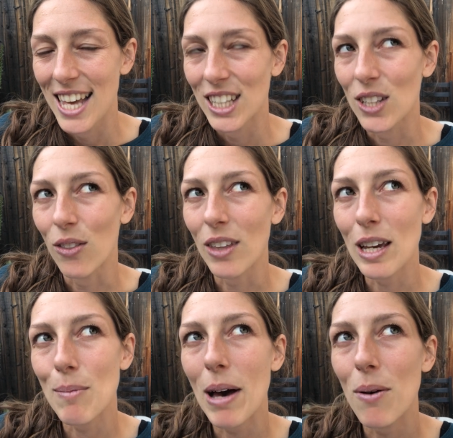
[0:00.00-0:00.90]
So
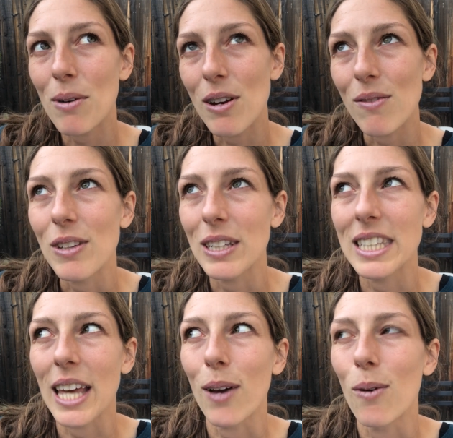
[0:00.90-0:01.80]
think about what it
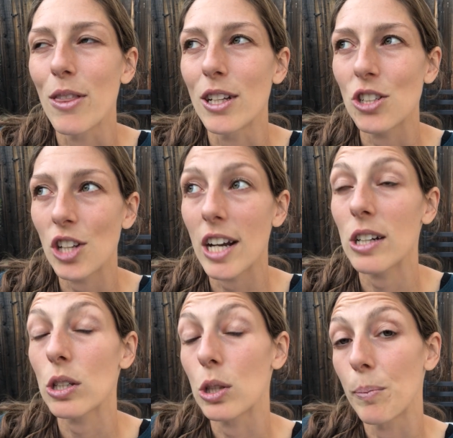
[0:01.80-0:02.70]
feels like when the
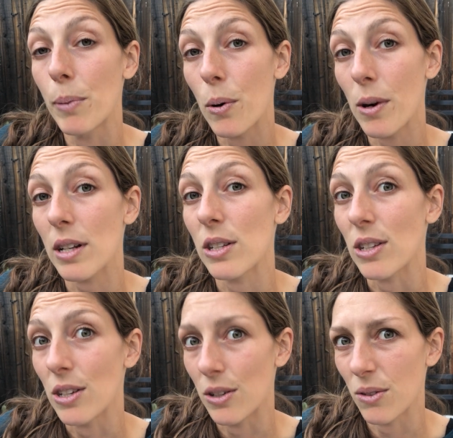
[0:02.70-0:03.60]
chair
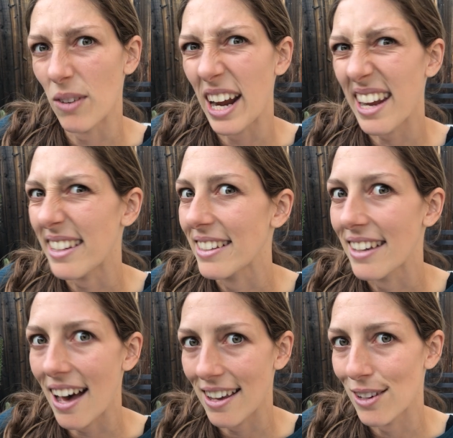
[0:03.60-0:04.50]
supports you, right? It's
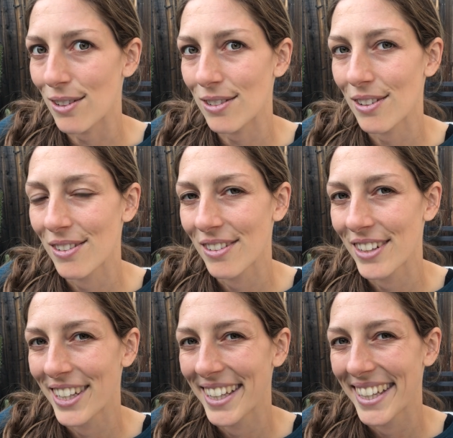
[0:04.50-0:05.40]
got you.
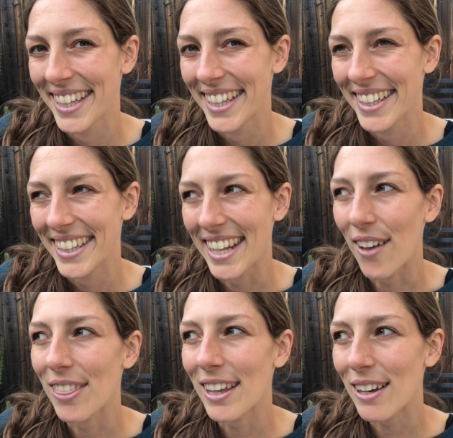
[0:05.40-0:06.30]
Now
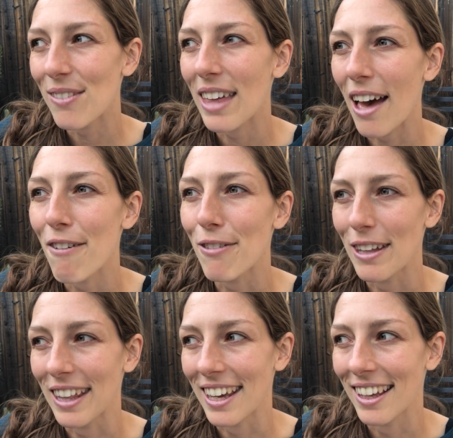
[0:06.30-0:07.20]
think of that
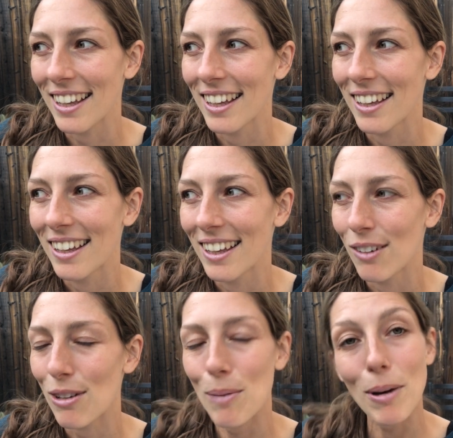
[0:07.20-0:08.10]
feeling
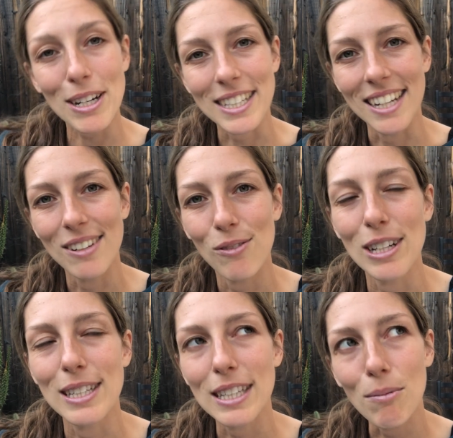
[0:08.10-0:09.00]
with a person
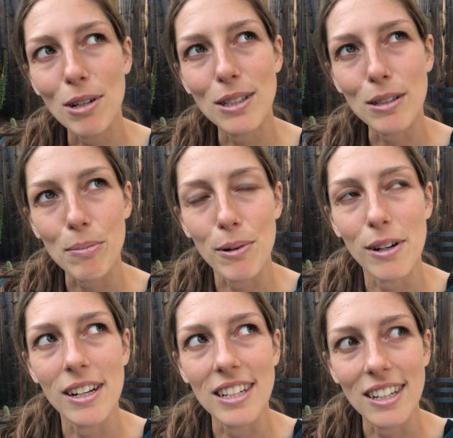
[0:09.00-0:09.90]
when someone
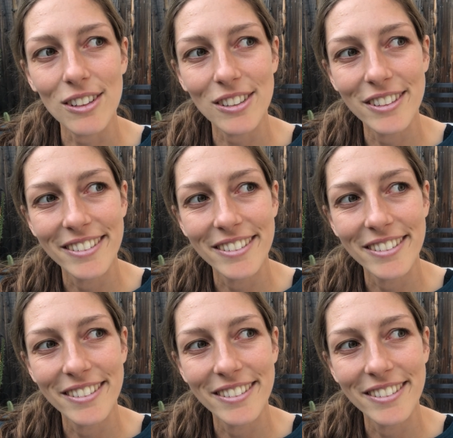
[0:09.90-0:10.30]
supported you.